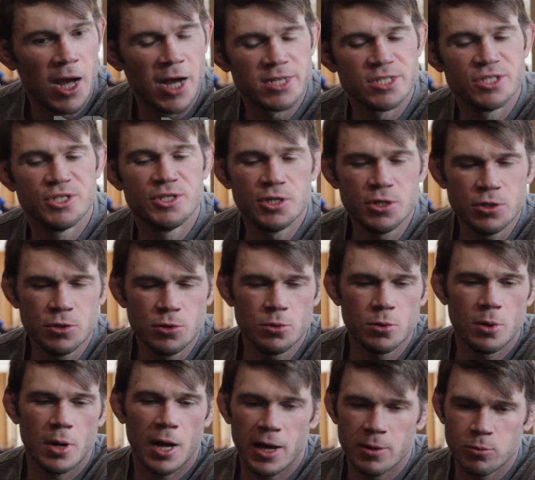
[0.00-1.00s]
I
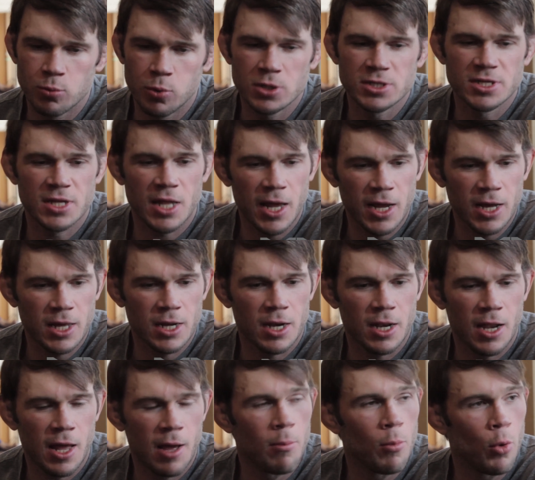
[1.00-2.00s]
do. I was liking
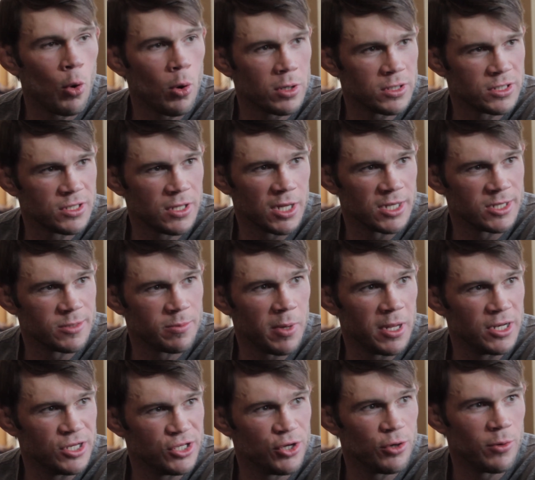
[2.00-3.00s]
a lot more until I
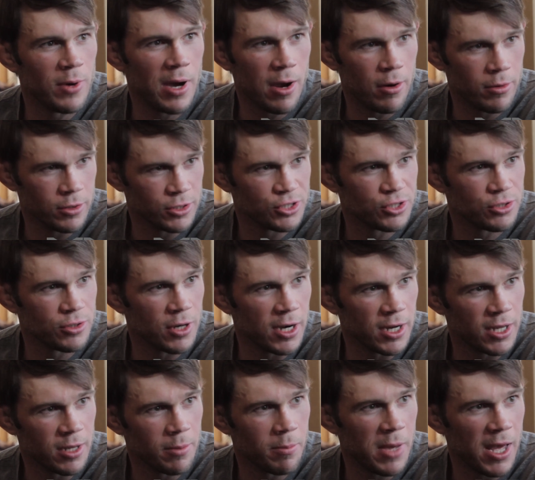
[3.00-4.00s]
spent 2 hours trying
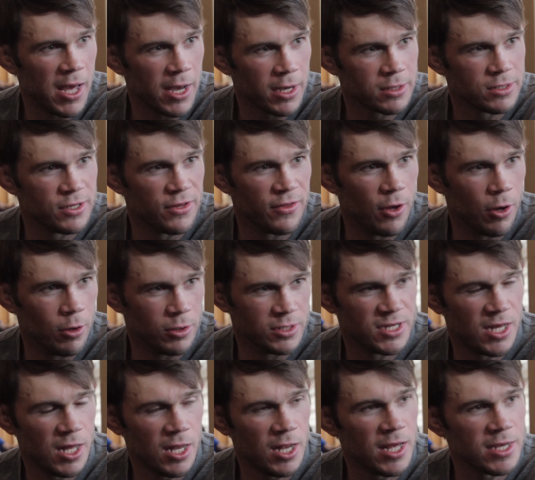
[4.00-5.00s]
to get back to the
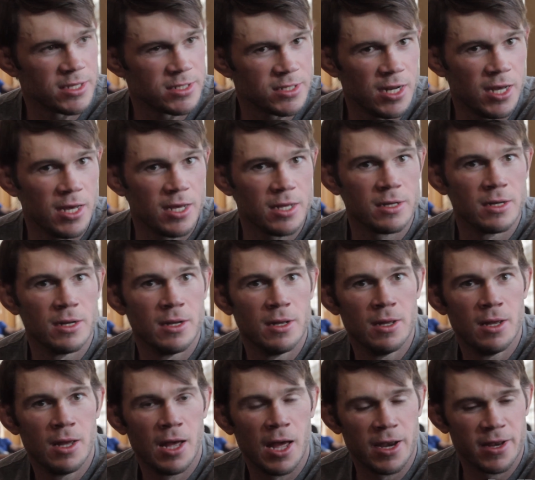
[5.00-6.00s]
hotel last night.
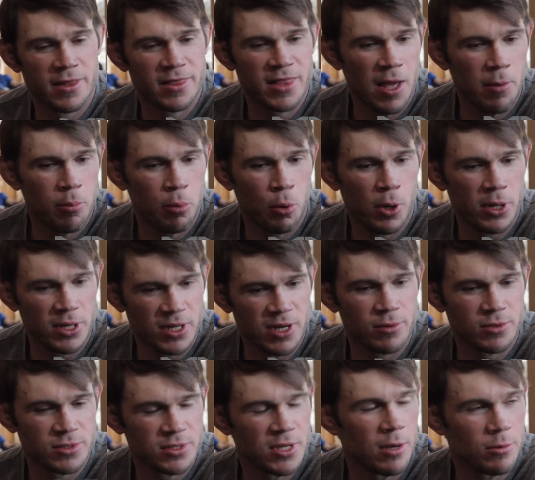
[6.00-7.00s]
And at that point, I
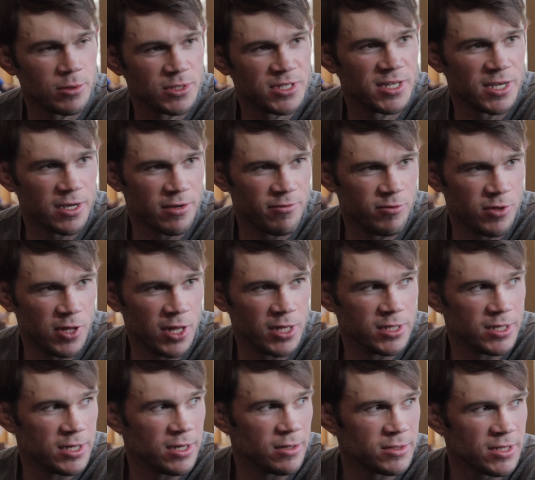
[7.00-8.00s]
was sick of
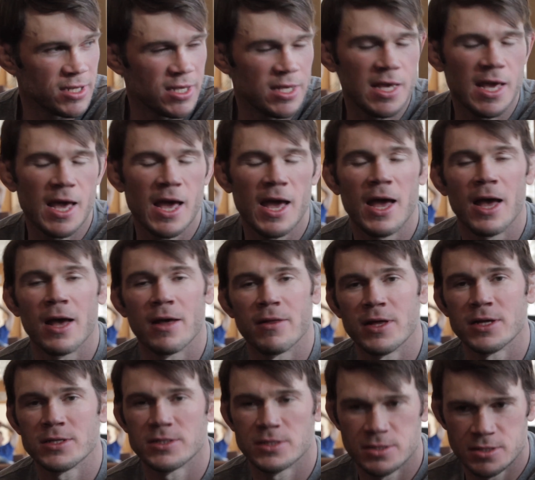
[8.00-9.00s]
London. I was like, yeah,
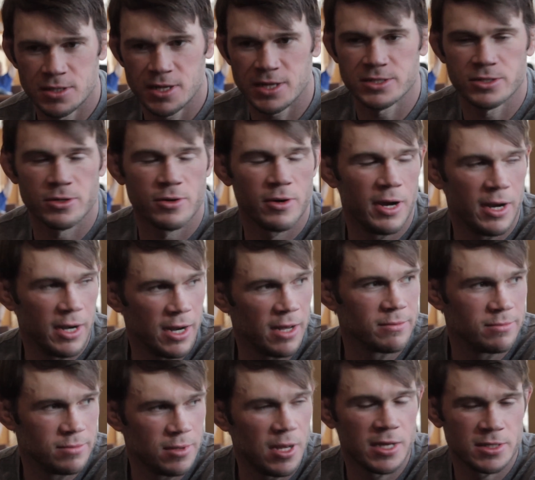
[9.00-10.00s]
that's great.
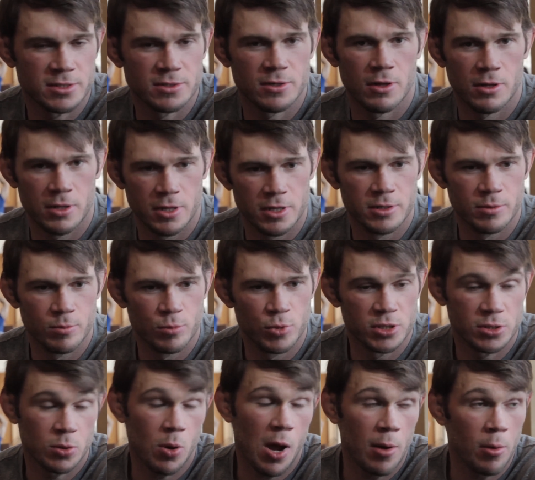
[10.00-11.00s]
I saw London
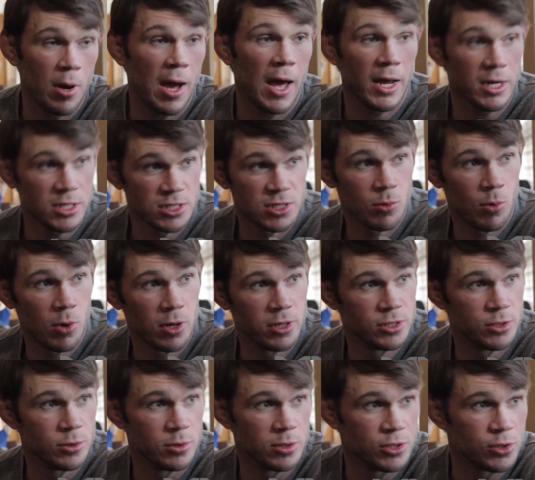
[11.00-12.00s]
Bridge. I actually
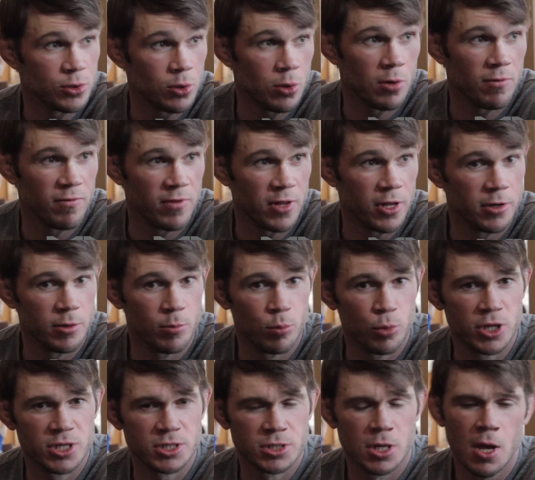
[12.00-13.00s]
want to do a tour of London
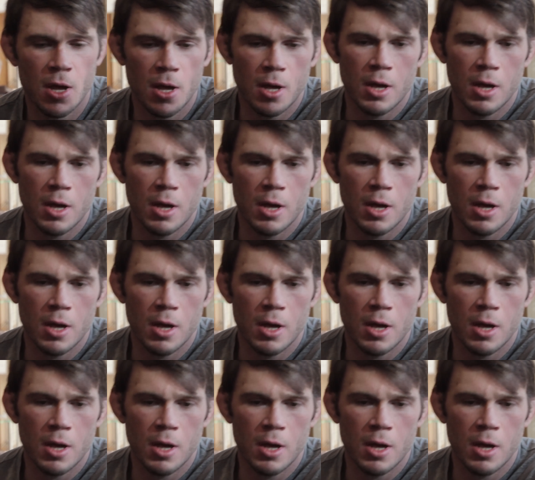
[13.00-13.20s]
Bridge.